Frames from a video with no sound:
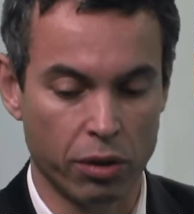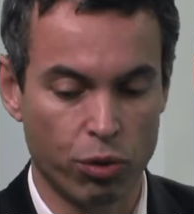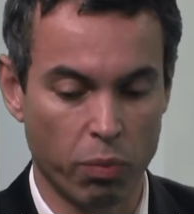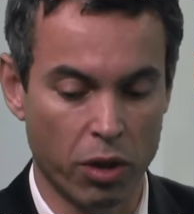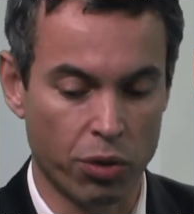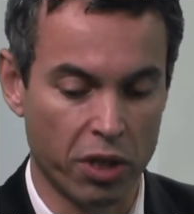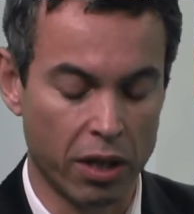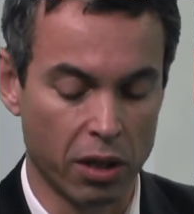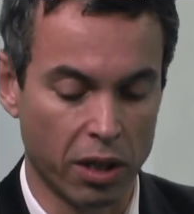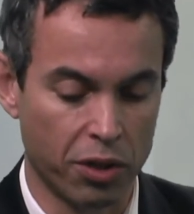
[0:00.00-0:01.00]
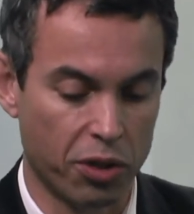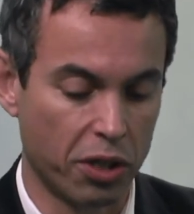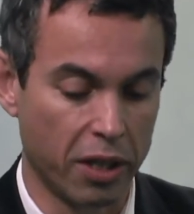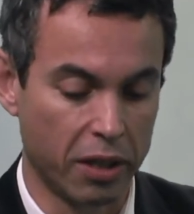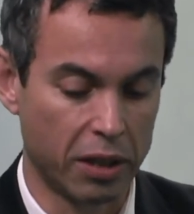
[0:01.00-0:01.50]
to most analysts,
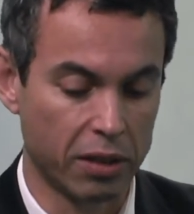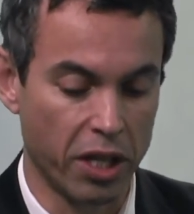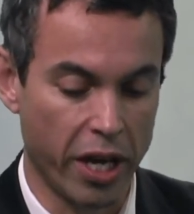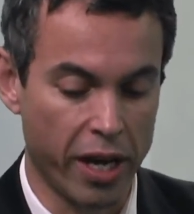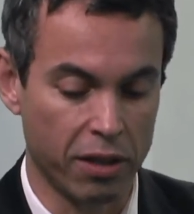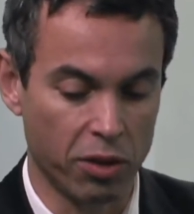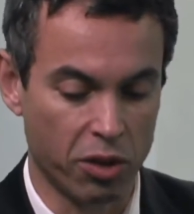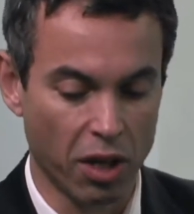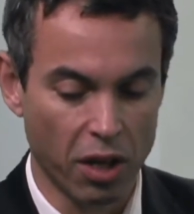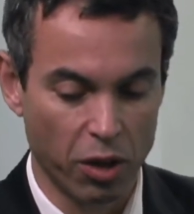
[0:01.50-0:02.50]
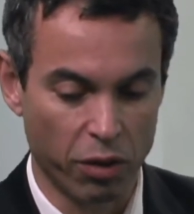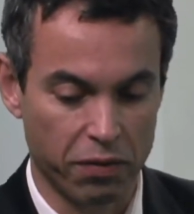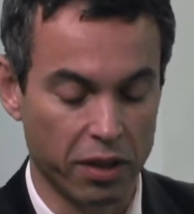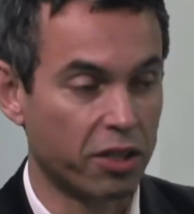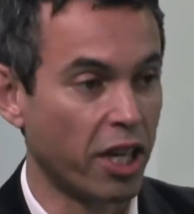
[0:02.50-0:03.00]
the end of
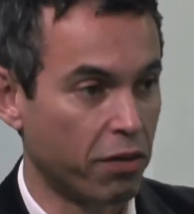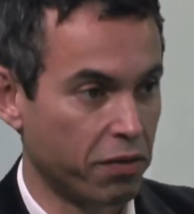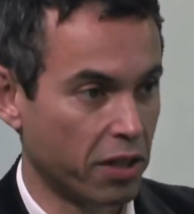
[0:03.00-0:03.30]
the tougher